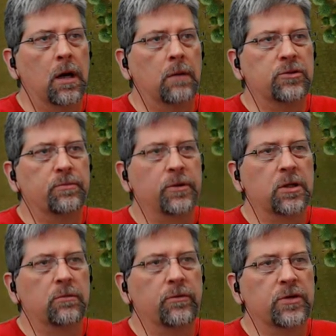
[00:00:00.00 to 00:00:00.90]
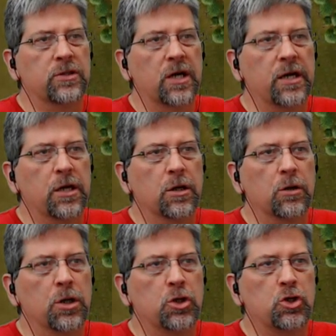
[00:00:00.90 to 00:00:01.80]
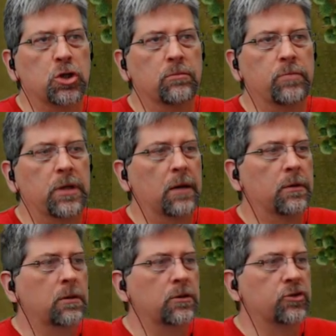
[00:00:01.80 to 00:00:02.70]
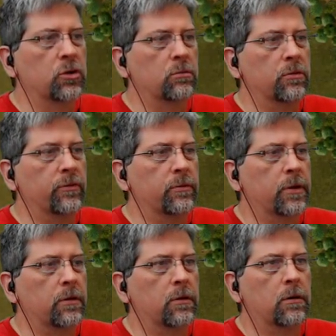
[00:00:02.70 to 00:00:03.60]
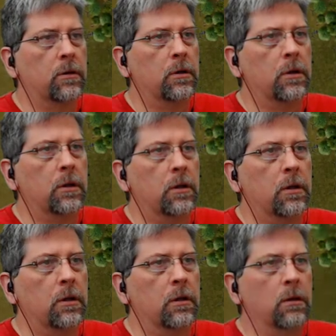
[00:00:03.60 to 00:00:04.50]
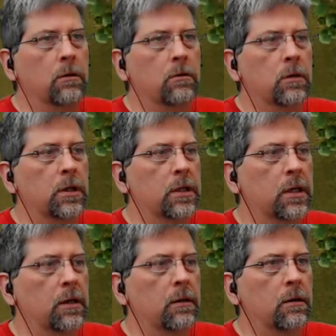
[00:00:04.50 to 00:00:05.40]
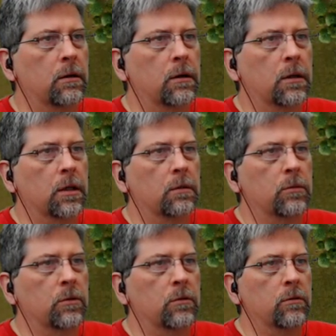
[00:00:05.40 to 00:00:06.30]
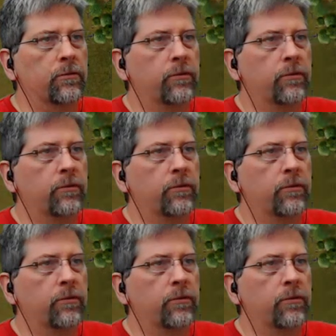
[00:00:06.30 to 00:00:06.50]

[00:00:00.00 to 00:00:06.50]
simply going to move this guy here. He shouldn't be. I'm going to assault move him there. Low crawl. I can't. I got to move.